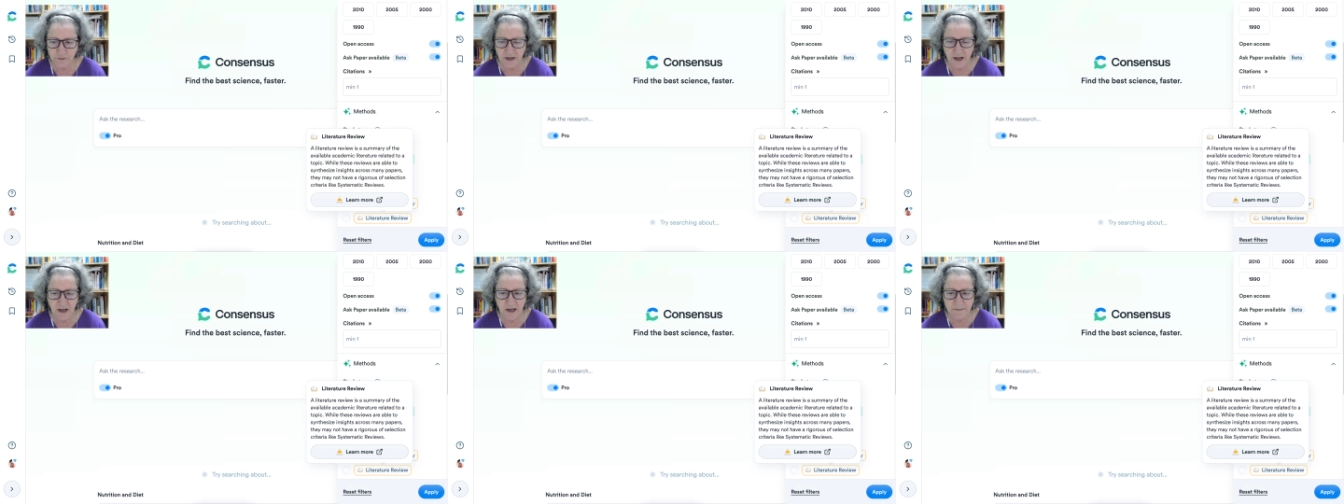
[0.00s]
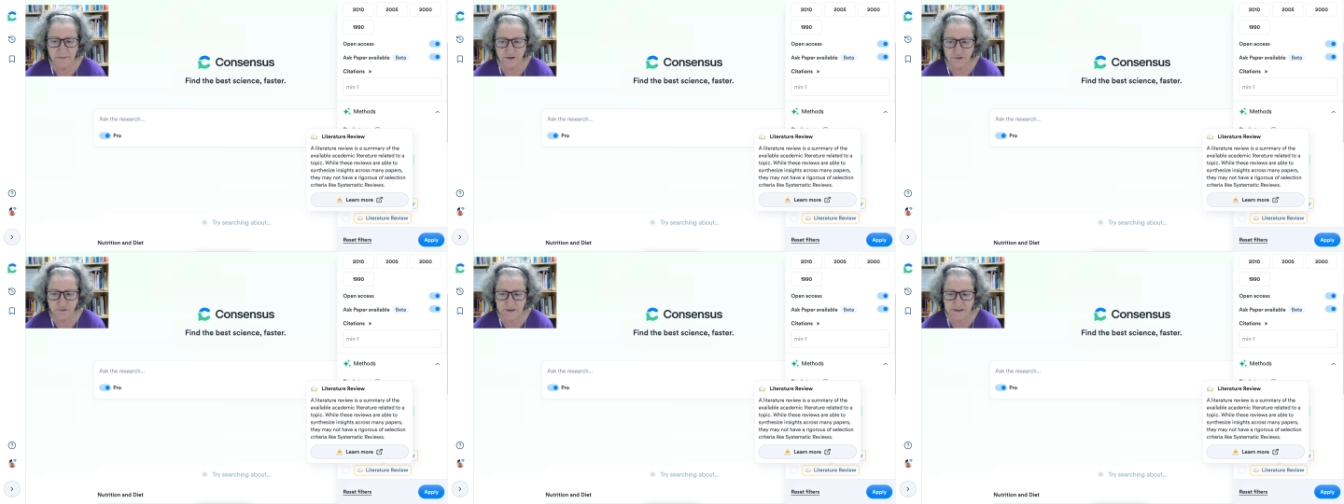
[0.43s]
Now I'm
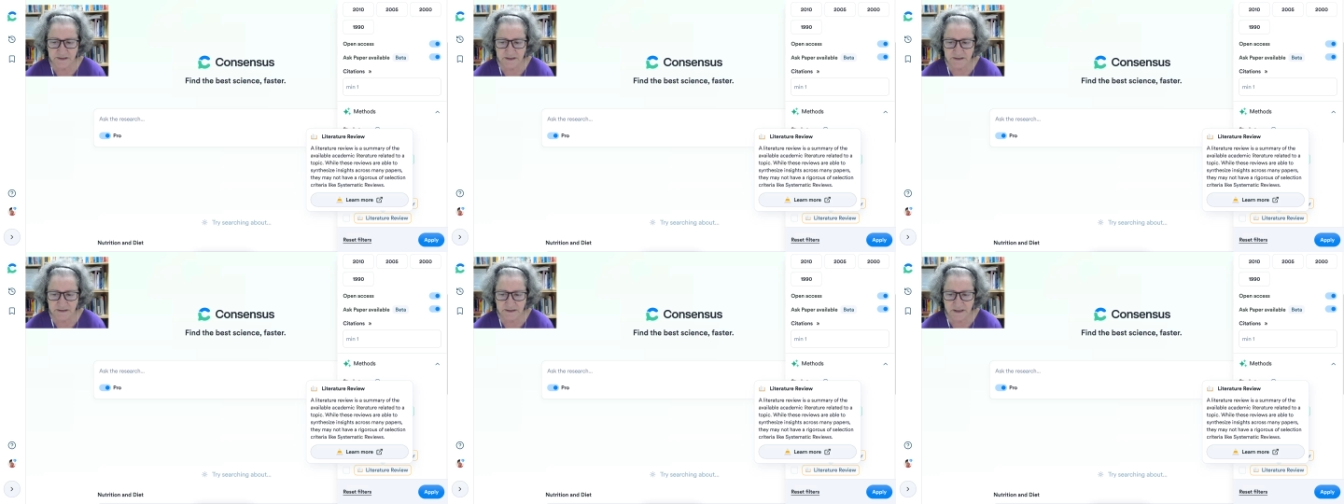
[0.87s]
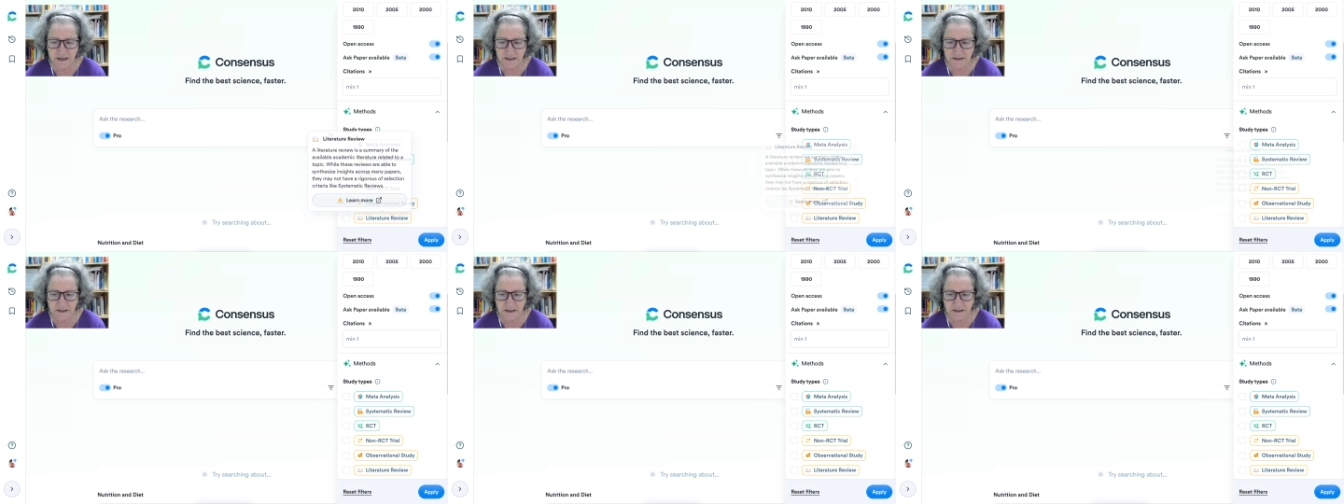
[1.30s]
interested
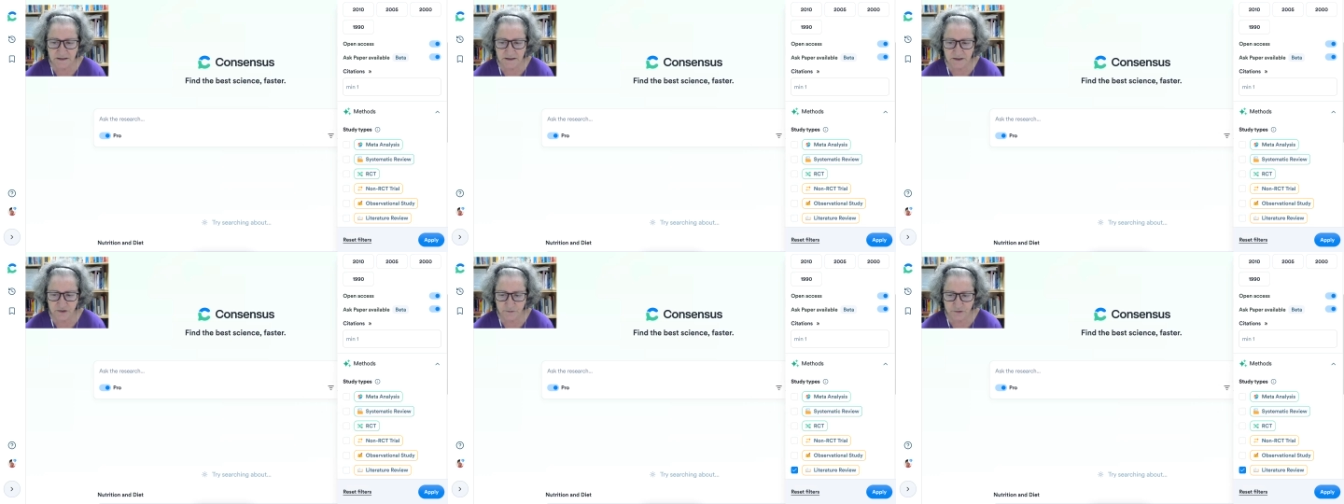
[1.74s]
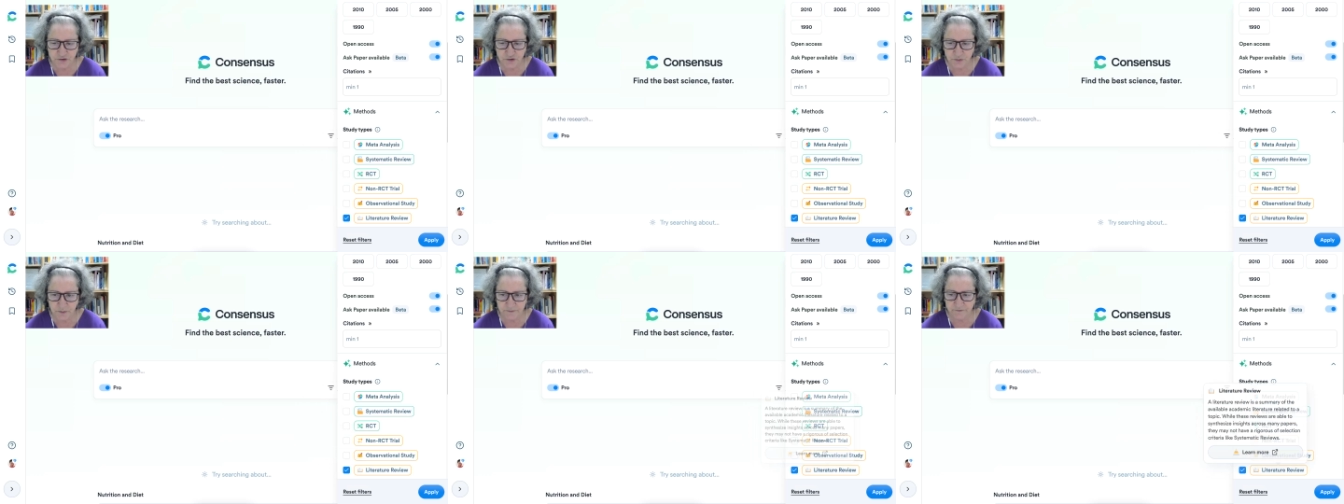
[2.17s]
in
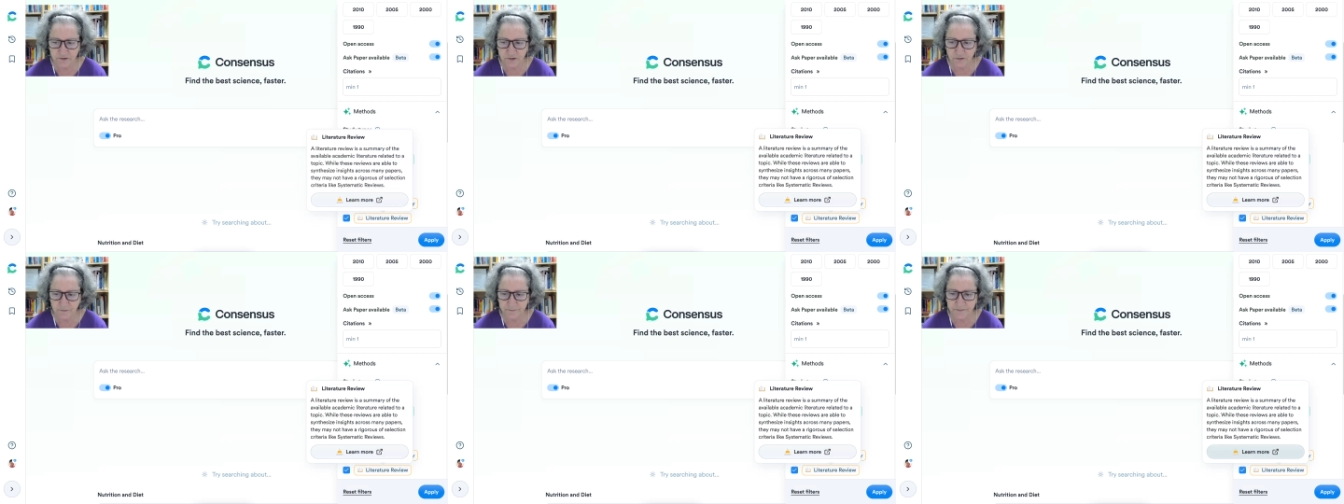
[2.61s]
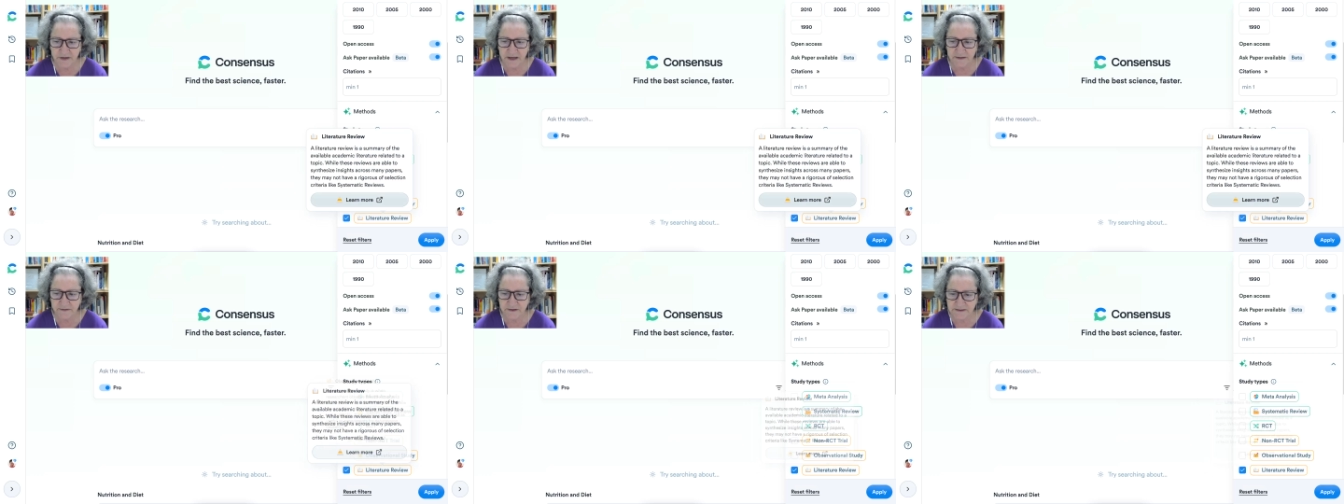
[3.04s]
literature review
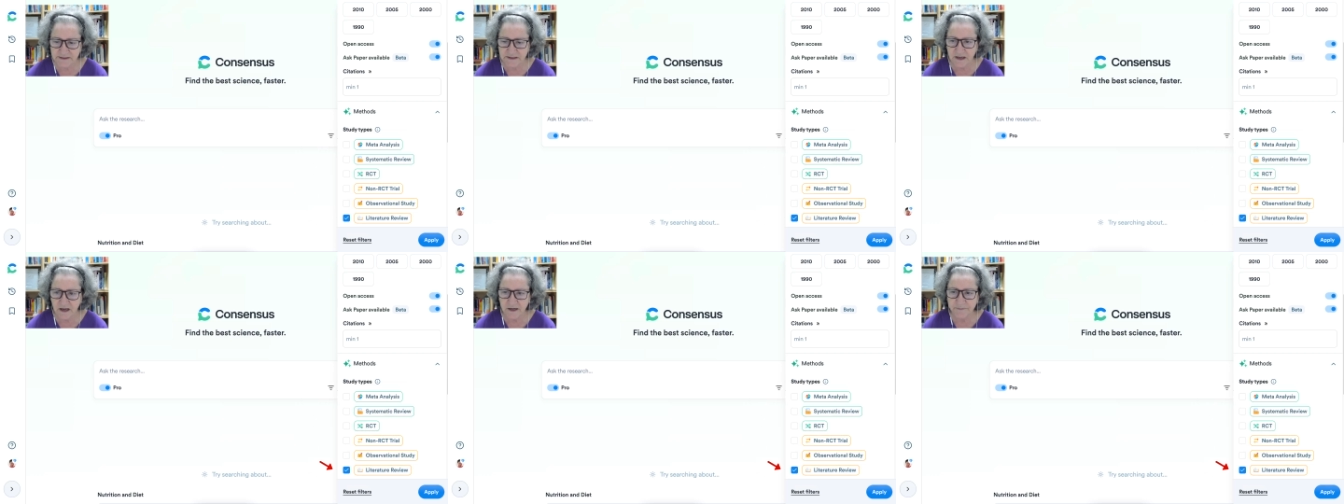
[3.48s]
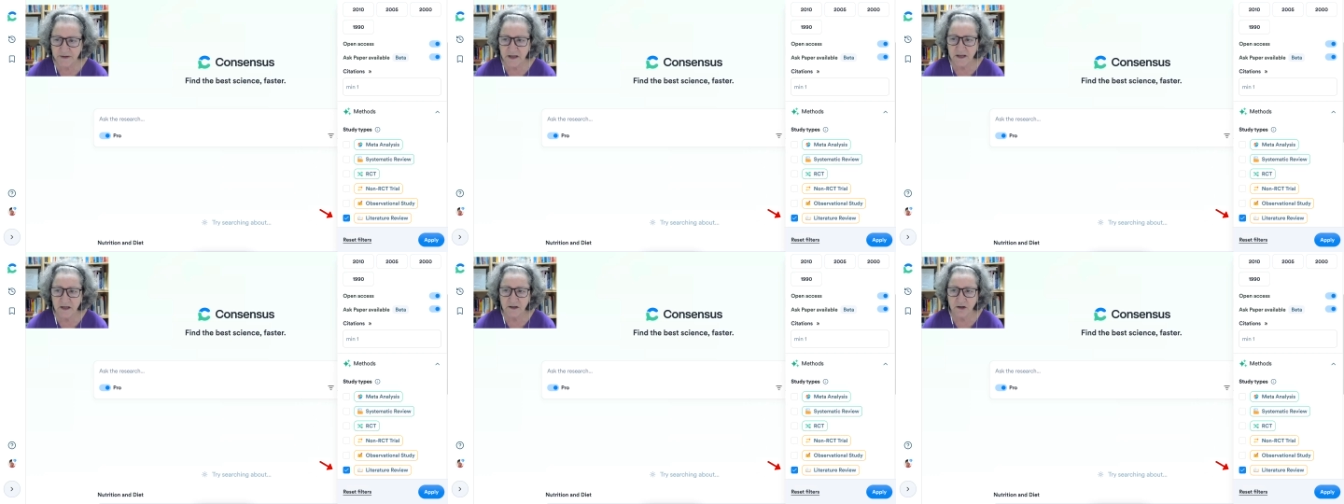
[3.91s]
at this time.
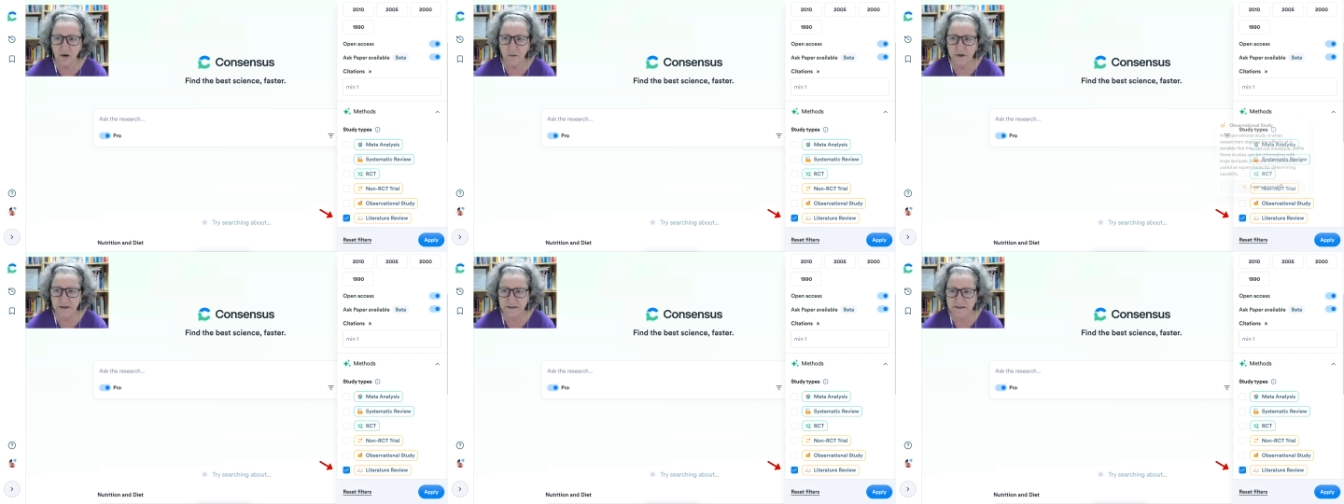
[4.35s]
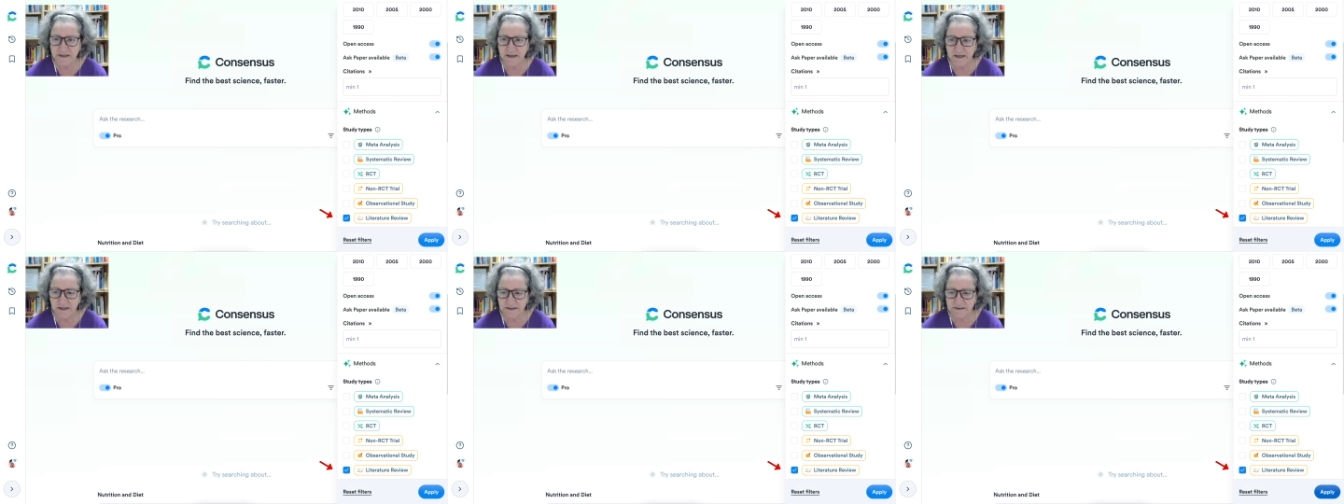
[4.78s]
Going to
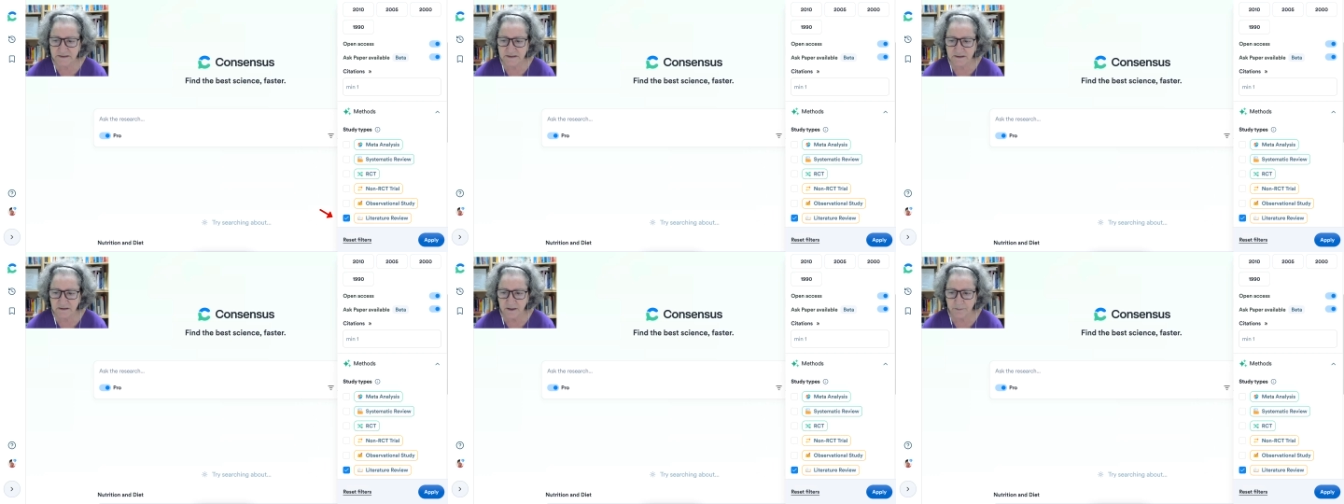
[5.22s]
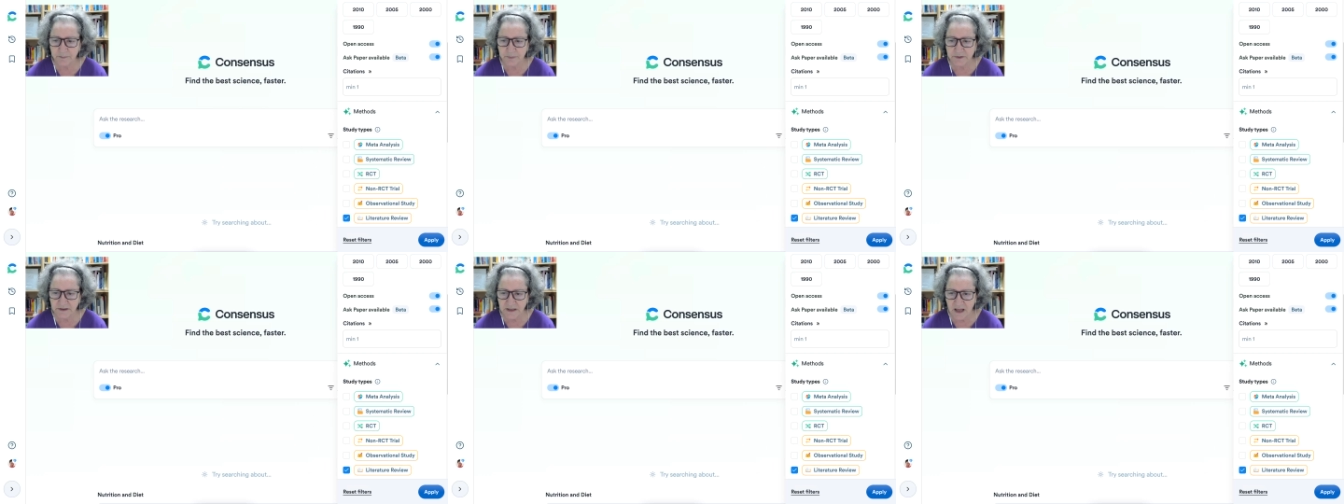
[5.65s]
hit
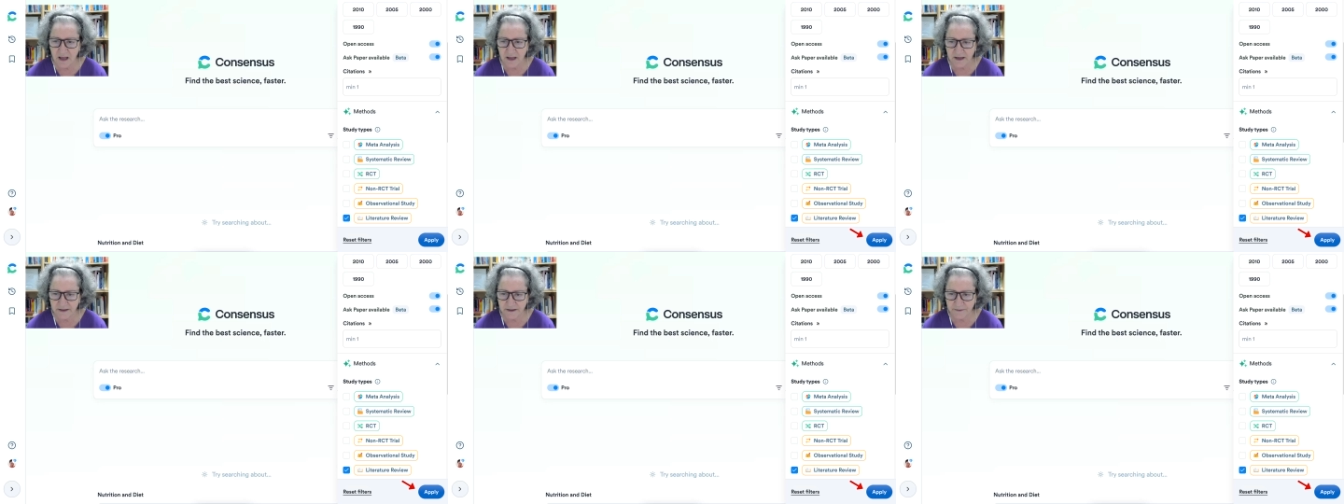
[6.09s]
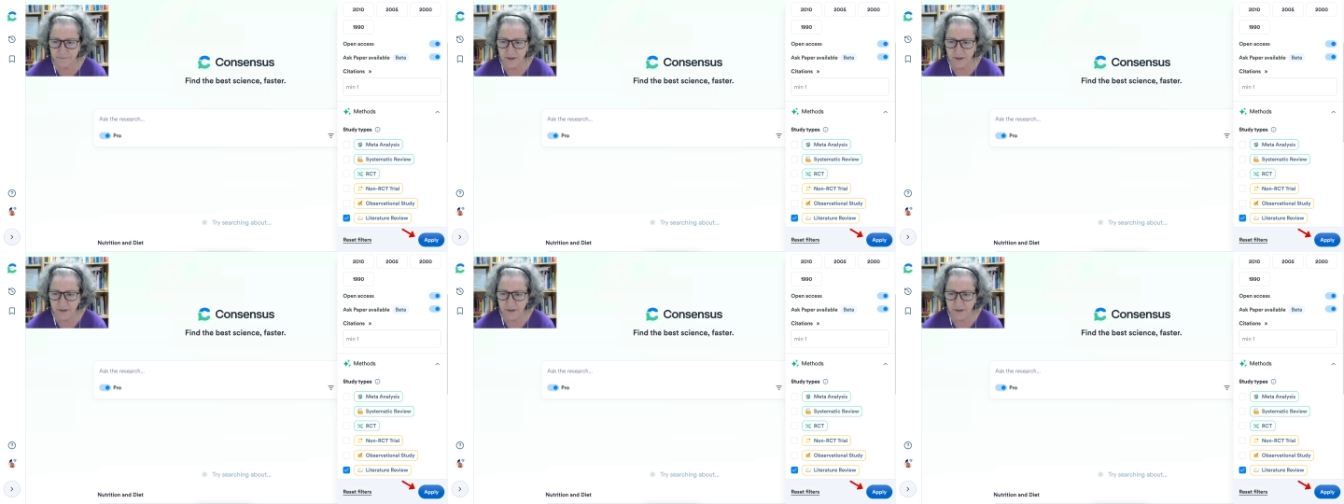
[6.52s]
apply.